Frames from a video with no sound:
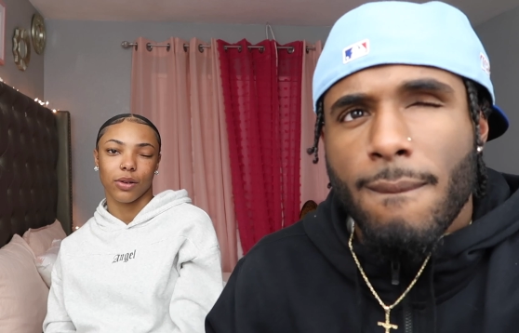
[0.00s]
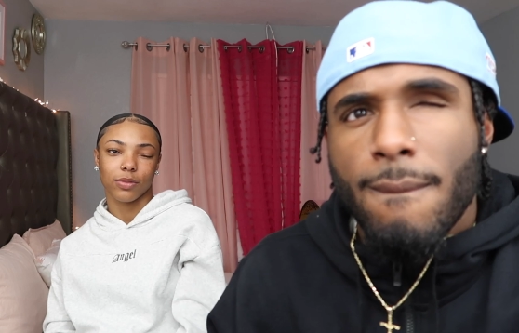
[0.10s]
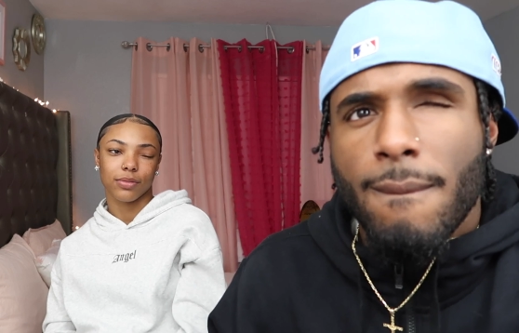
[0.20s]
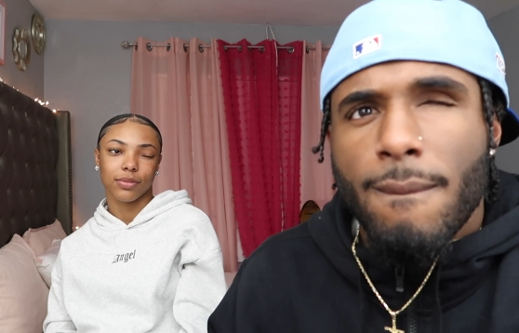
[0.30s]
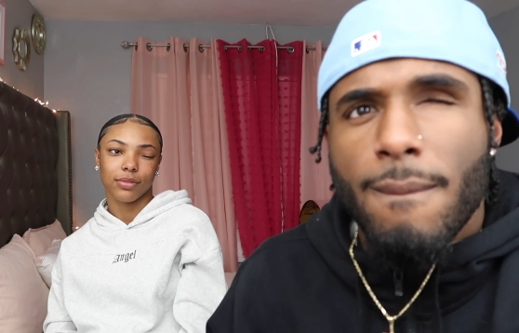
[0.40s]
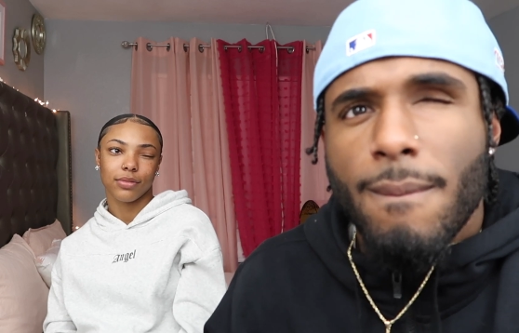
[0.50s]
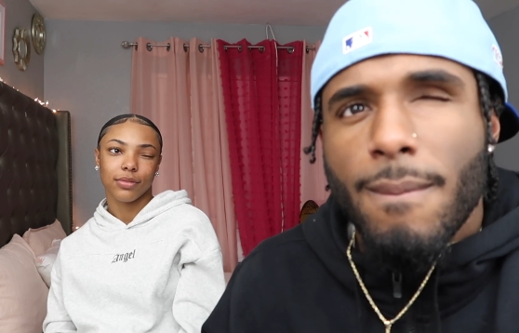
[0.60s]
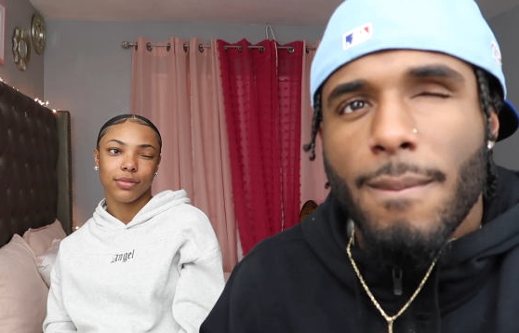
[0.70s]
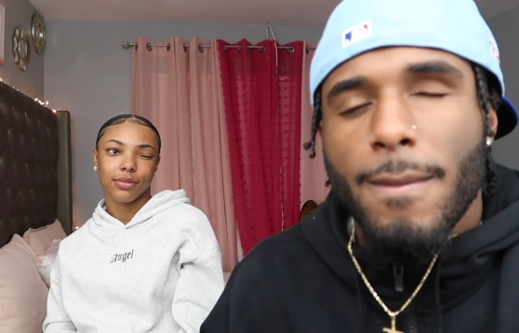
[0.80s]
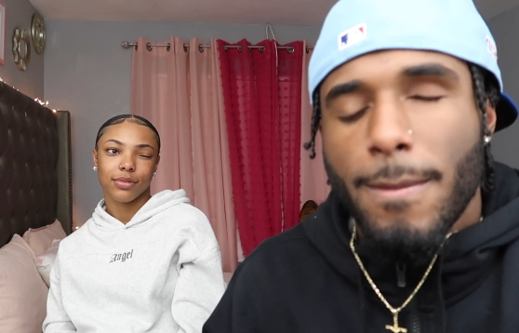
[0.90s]
Speaker 1: home.
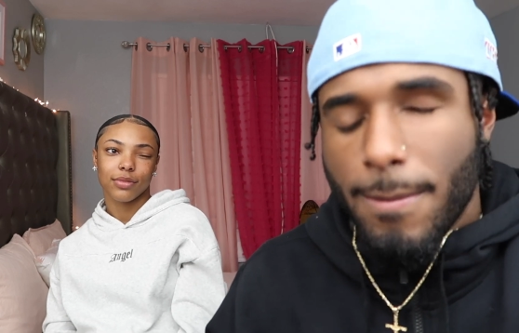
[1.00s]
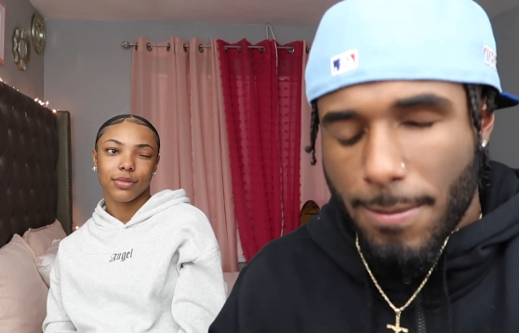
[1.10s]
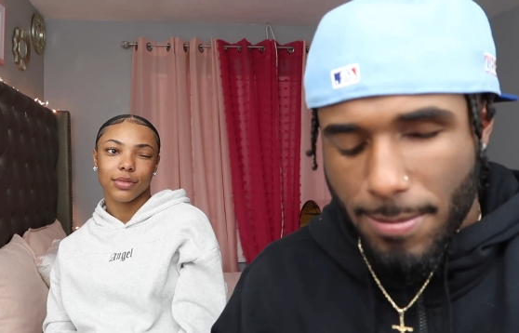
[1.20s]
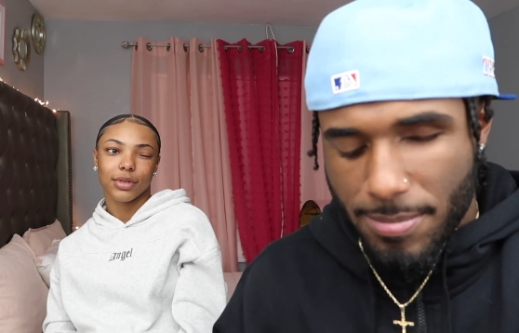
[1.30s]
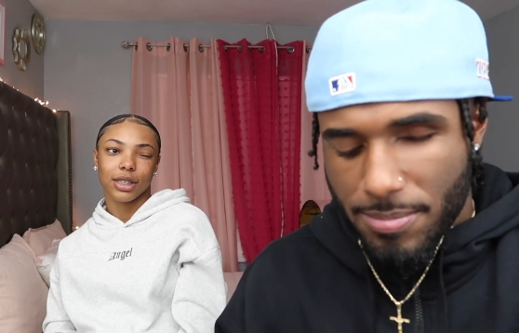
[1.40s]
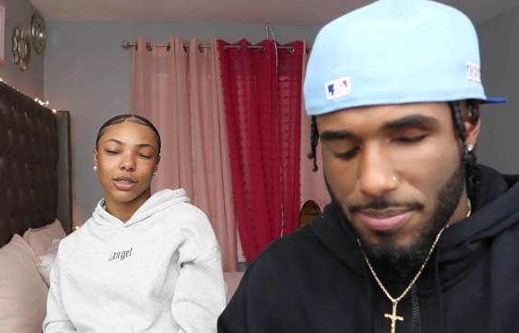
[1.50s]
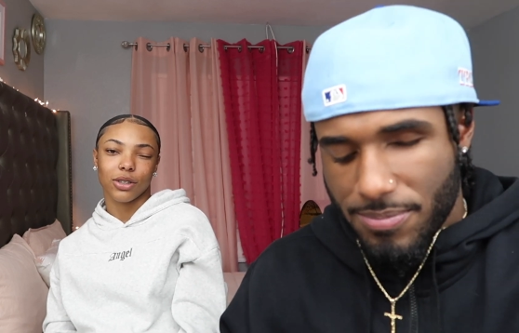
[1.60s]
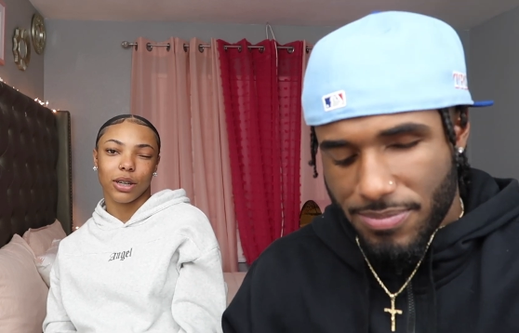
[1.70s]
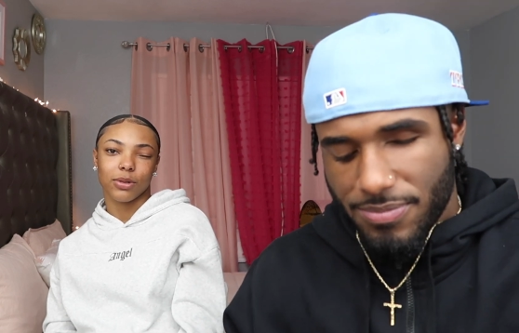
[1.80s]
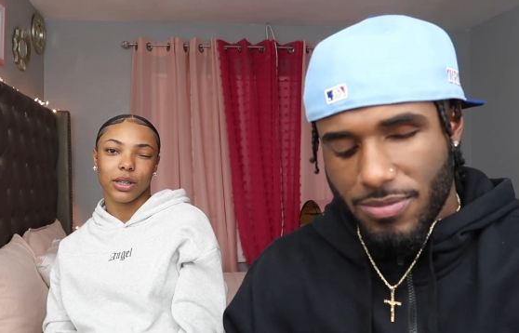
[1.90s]
Mm. So
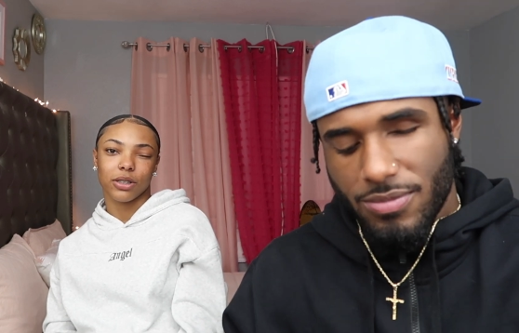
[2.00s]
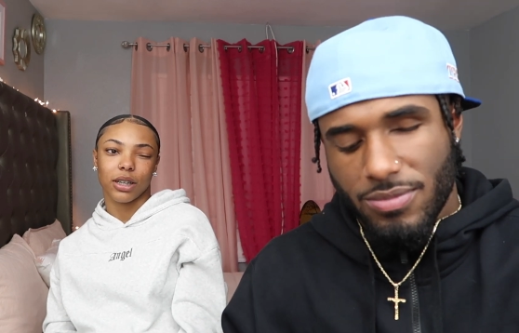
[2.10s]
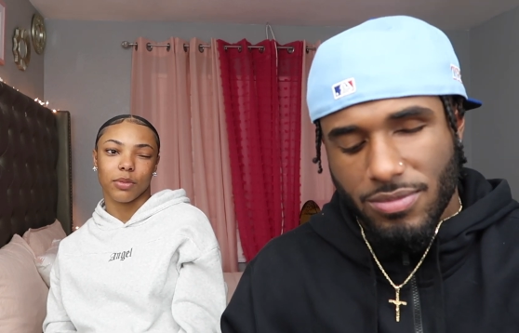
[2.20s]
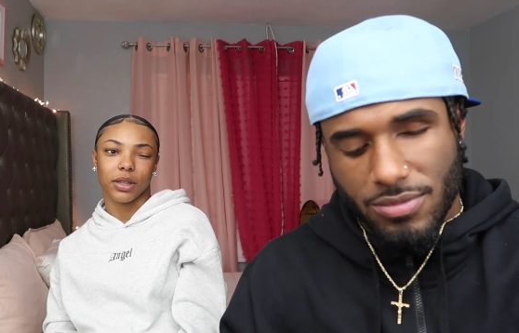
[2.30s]
it was irritating